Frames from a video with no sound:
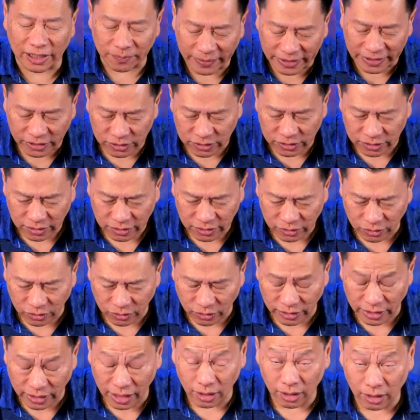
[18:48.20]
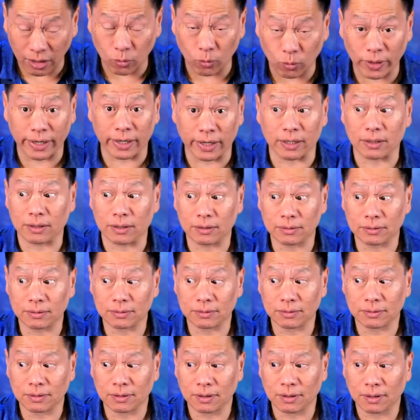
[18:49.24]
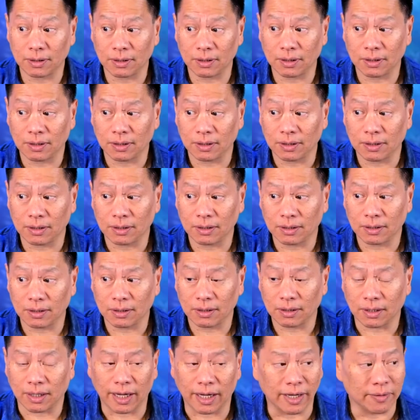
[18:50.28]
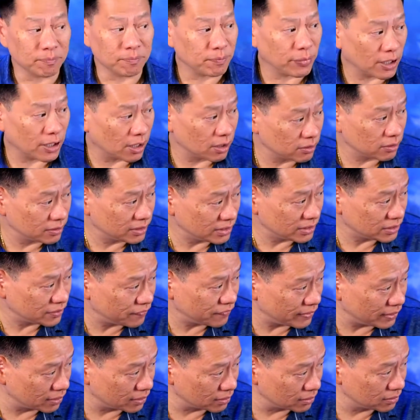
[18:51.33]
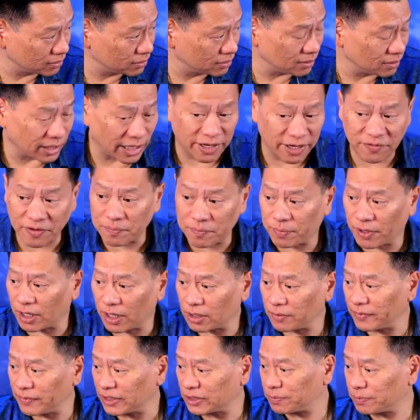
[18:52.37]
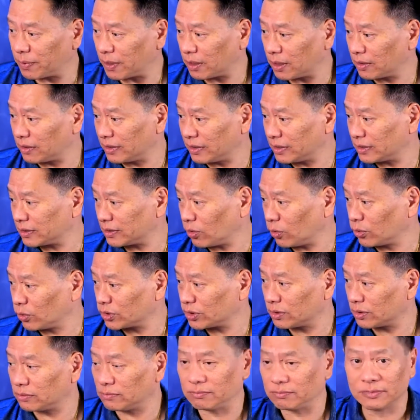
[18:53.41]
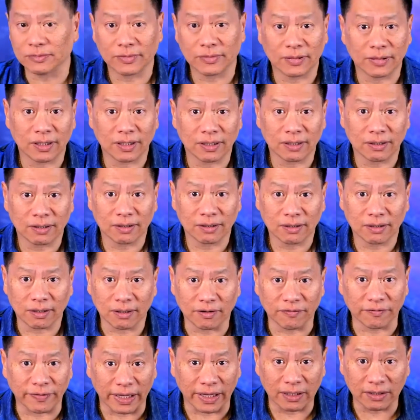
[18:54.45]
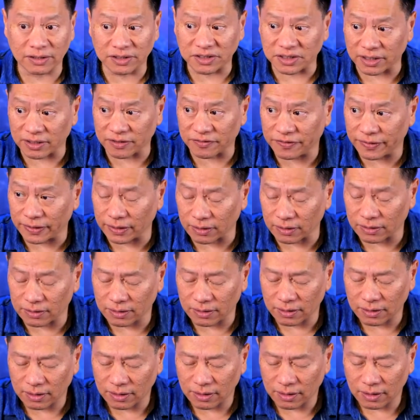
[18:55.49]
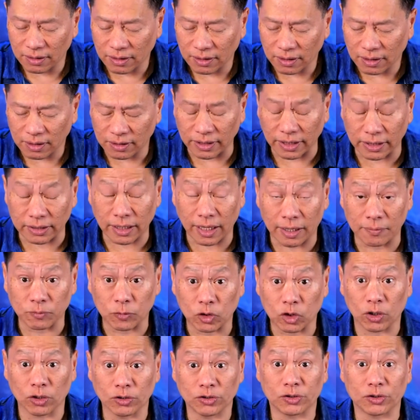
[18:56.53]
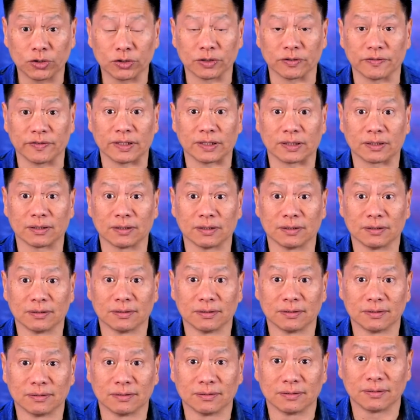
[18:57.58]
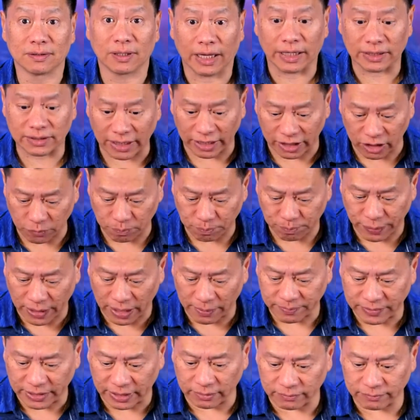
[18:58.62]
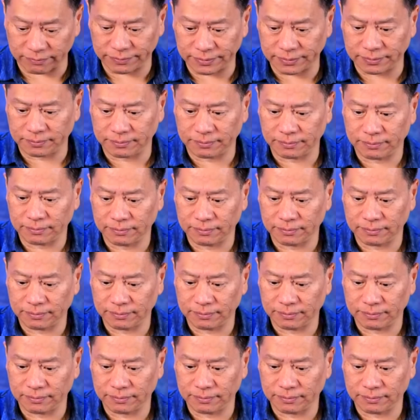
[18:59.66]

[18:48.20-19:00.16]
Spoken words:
That means you're now aware, I'm part of this field. Every part of me is part of this ocean of energy and field, yet I'm conscious of it. It's like you popped out.